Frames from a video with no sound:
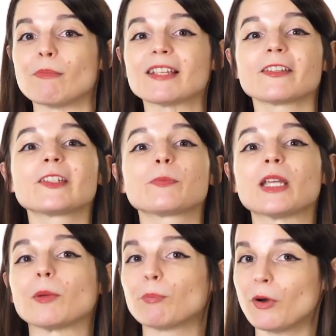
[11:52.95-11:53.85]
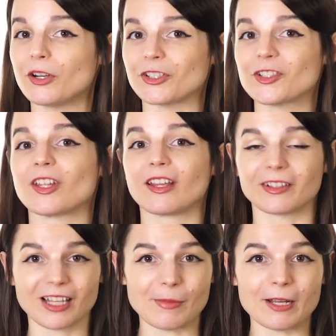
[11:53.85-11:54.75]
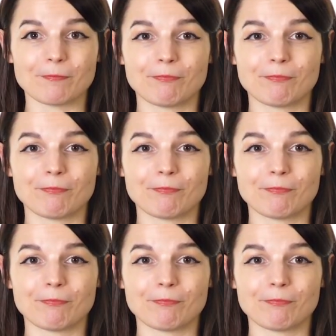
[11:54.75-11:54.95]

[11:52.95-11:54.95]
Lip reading: muscles being pushed to their limit.